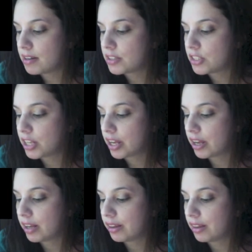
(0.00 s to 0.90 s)
Jade
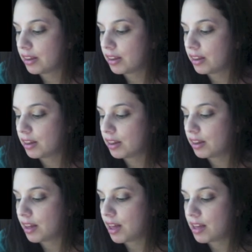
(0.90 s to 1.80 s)

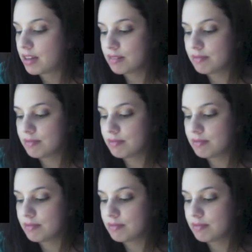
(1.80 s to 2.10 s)
Lang.